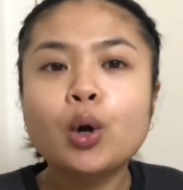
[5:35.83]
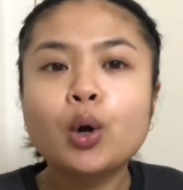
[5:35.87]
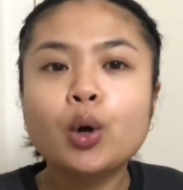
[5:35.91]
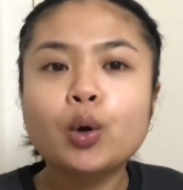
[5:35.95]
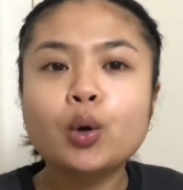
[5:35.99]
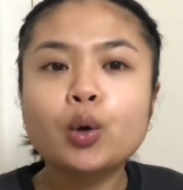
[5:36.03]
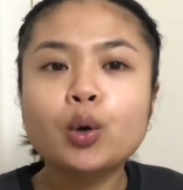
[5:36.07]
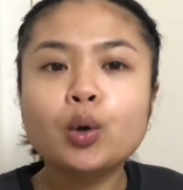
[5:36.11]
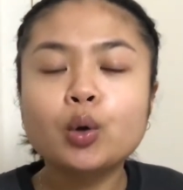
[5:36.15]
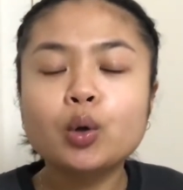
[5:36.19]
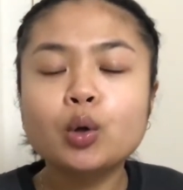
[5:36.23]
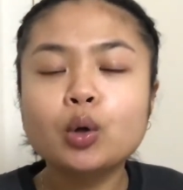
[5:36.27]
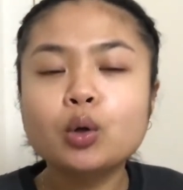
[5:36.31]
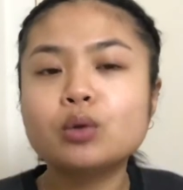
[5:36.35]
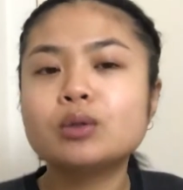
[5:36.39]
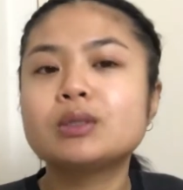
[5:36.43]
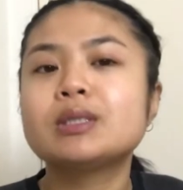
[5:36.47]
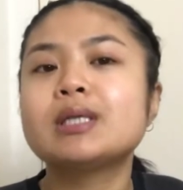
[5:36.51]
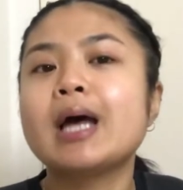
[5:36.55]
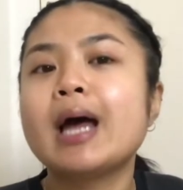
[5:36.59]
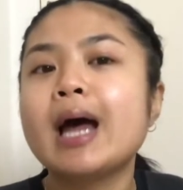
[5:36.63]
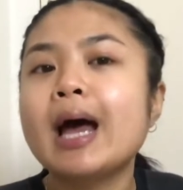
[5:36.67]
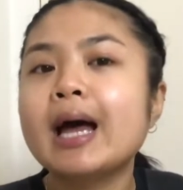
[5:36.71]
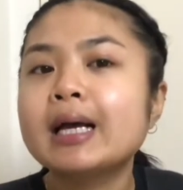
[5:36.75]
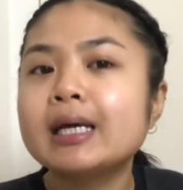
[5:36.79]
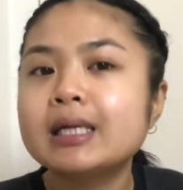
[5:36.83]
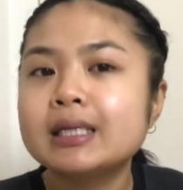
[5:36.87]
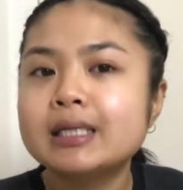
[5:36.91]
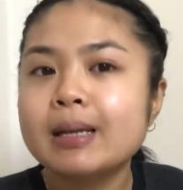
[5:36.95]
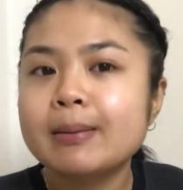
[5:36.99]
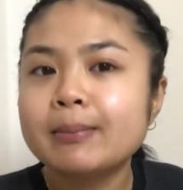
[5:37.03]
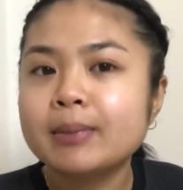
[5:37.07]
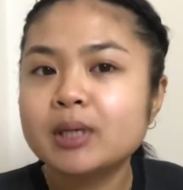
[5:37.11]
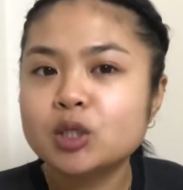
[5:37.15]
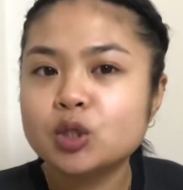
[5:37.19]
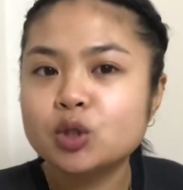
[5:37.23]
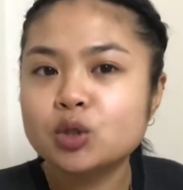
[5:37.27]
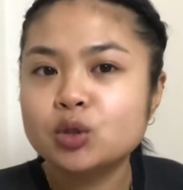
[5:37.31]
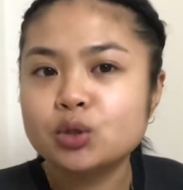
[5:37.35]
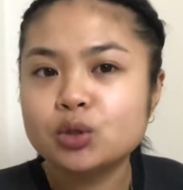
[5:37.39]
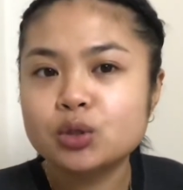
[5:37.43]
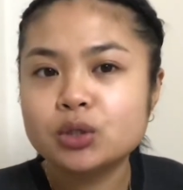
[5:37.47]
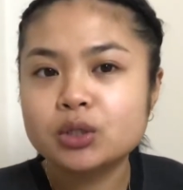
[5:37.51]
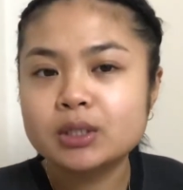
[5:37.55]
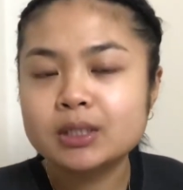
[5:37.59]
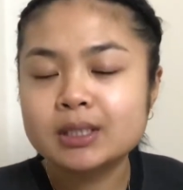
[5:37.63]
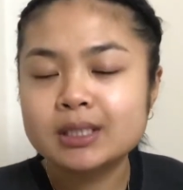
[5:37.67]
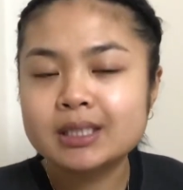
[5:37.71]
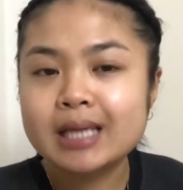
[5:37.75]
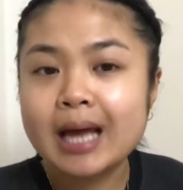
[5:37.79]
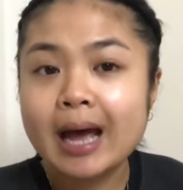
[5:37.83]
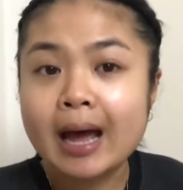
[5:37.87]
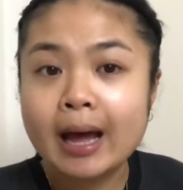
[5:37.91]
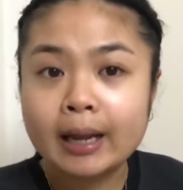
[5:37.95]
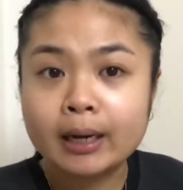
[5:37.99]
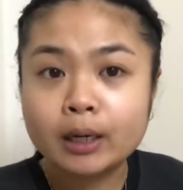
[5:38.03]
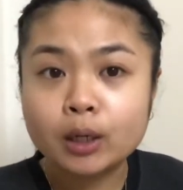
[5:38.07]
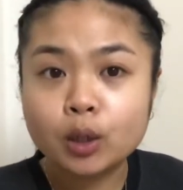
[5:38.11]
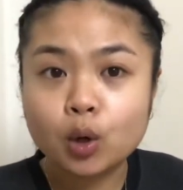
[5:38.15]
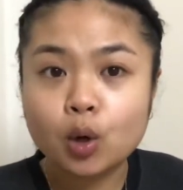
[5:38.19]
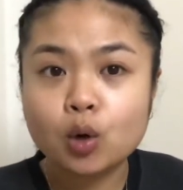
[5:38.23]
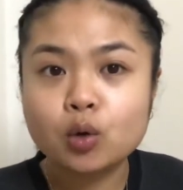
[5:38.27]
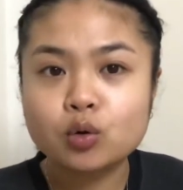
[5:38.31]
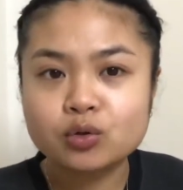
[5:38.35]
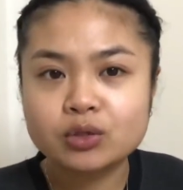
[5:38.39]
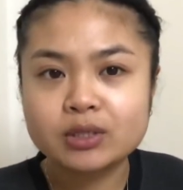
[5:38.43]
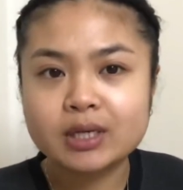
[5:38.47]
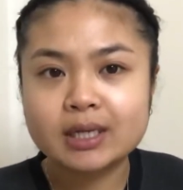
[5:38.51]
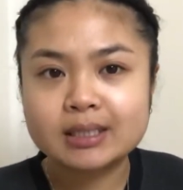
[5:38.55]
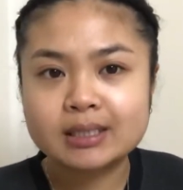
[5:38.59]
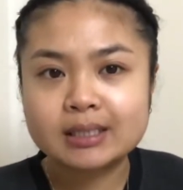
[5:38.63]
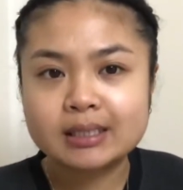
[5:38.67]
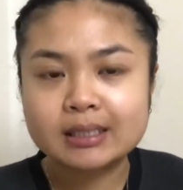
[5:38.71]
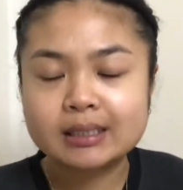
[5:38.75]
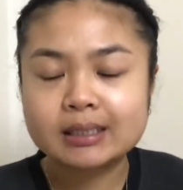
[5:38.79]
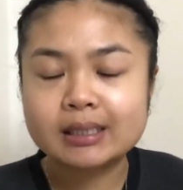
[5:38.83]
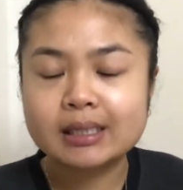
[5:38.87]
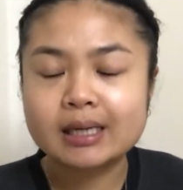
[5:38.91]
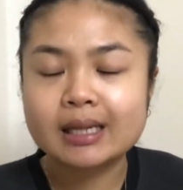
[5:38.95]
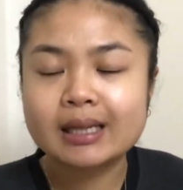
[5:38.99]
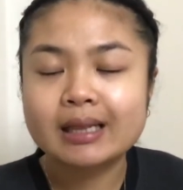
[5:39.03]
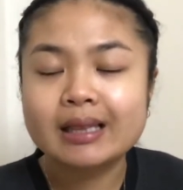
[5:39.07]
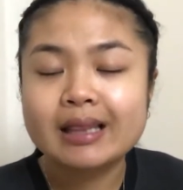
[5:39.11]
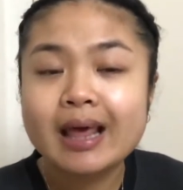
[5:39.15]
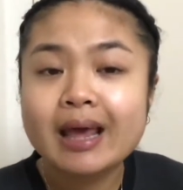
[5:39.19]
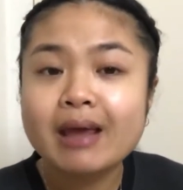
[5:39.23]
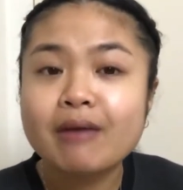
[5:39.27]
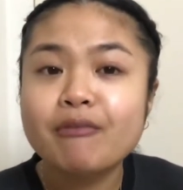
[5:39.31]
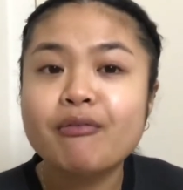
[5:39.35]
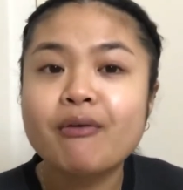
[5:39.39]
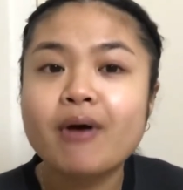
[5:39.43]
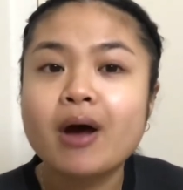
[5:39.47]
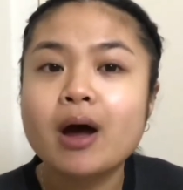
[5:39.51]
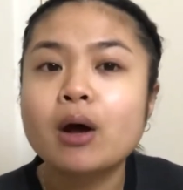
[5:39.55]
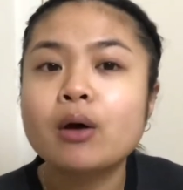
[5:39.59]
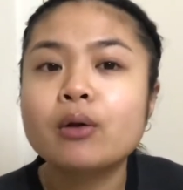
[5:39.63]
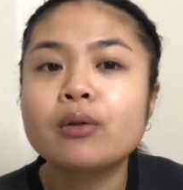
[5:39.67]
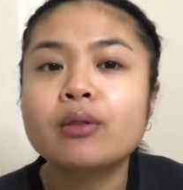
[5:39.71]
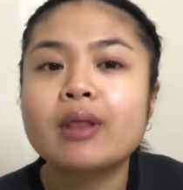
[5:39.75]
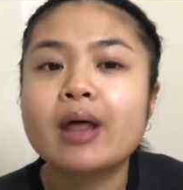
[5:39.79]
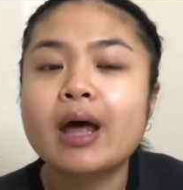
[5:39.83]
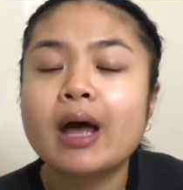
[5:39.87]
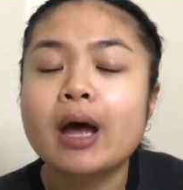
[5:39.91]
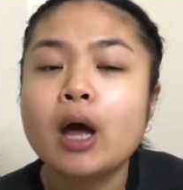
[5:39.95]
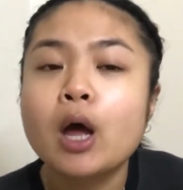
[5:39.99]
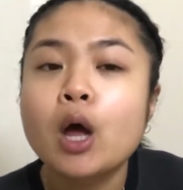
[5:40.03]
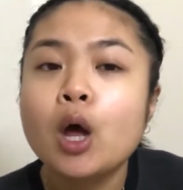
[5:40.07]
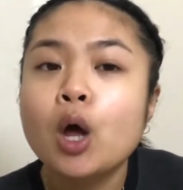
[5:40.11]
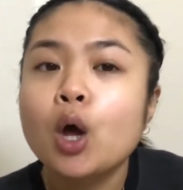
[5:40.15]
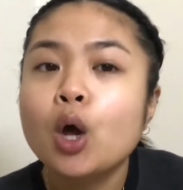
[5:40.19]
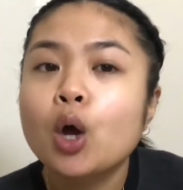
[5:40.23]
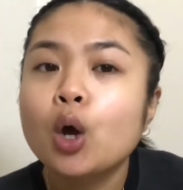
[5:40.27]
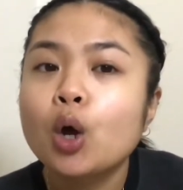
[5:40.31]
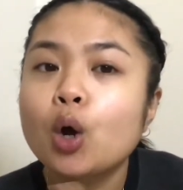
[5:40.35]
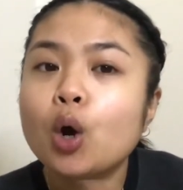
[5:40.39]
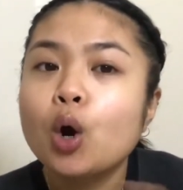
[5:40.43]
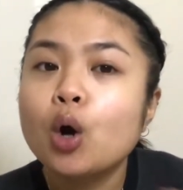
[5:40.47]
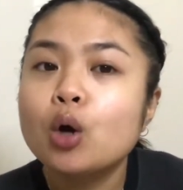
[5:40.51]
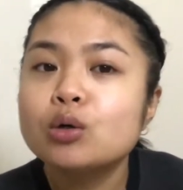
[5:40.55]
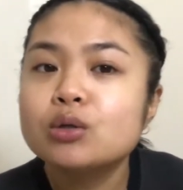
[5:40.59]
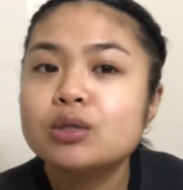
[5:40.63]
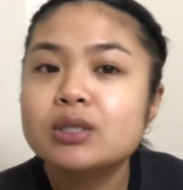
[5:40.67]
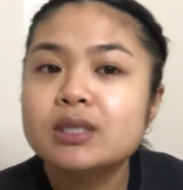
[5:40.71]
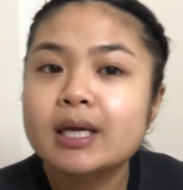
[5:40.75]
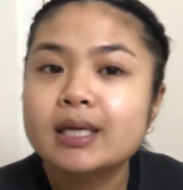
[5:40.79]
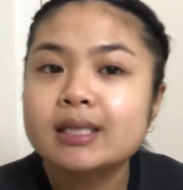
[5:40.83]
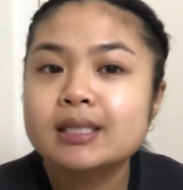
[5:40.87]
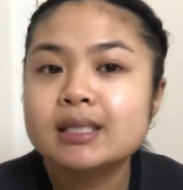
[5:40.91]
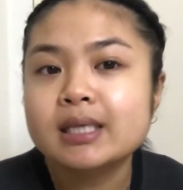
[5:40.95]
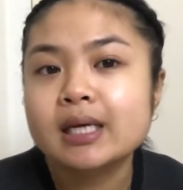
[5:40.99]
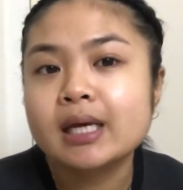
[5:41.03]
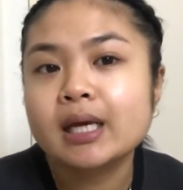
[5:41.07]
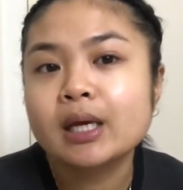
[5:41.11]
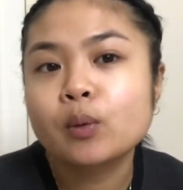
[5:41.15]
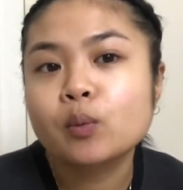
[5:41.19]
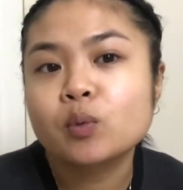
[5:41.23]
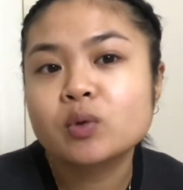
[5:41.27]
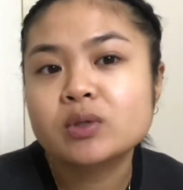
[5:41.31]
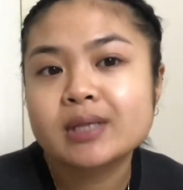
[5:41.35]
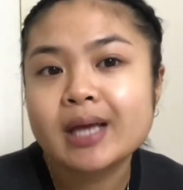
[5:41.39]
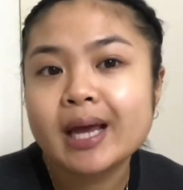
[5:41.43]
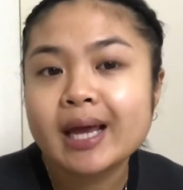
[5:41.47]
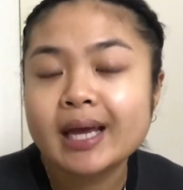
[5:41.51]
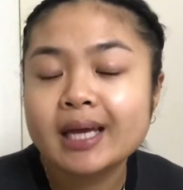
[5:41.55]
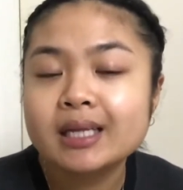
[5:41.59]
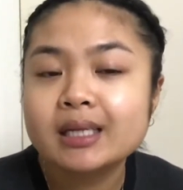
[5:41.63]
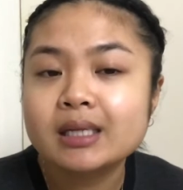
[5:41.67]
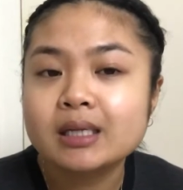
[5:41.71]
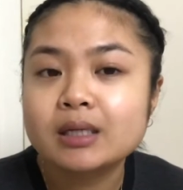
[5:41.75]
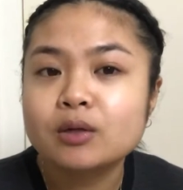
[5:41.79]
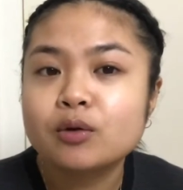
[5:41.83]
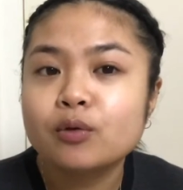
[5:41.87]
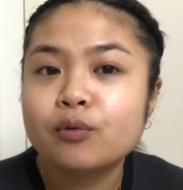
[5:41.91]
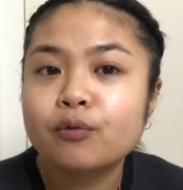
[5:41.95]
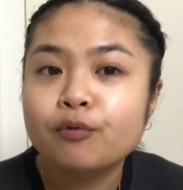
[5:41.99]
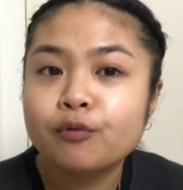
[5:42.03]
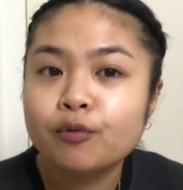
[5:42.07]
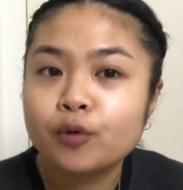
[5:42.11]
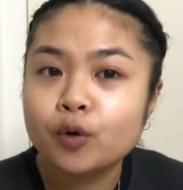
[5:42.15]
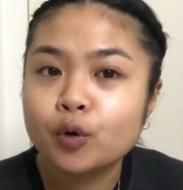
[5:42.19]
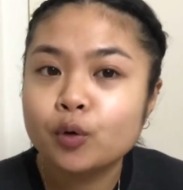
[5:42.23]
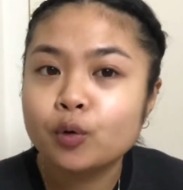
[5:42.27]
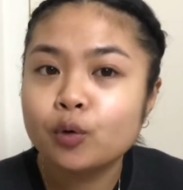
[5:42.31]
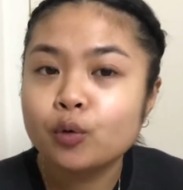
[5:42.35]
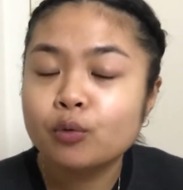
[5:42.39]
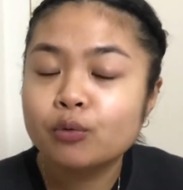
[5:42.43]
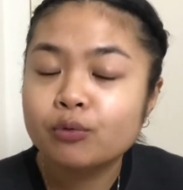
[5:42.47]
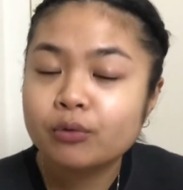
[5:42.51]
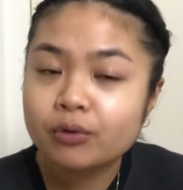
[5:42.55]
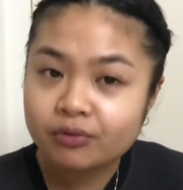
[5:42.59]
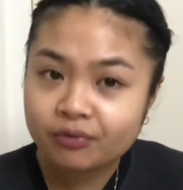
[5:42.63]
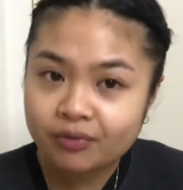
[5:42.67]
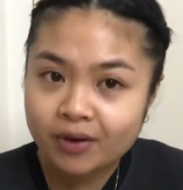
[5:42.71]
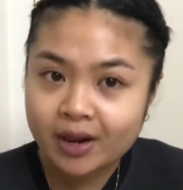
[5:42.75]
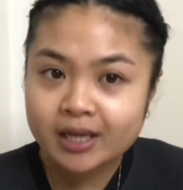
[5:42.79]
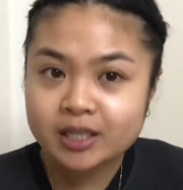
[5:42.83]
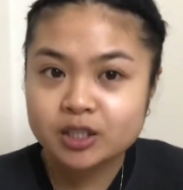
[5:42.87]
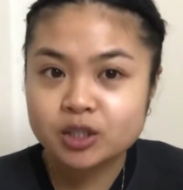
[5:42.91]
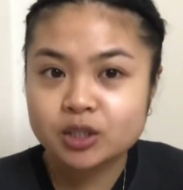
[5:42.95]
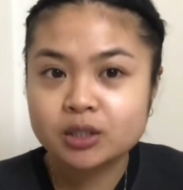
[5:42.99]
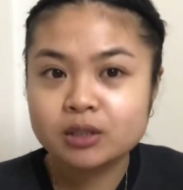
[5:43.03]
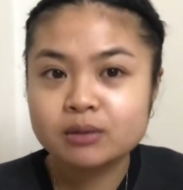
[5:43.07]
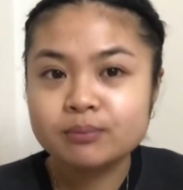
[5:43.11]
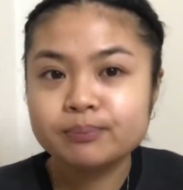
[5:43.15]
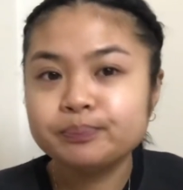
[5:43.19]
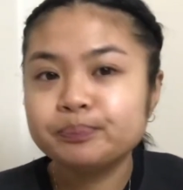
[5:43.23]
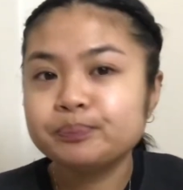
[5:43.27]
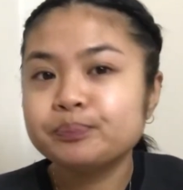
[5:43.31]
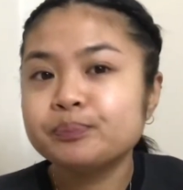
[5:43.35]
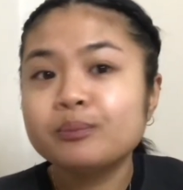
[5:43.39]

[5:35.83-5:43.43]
who looked at academic students and goal setting, and they found that goal setting was aided through reflection.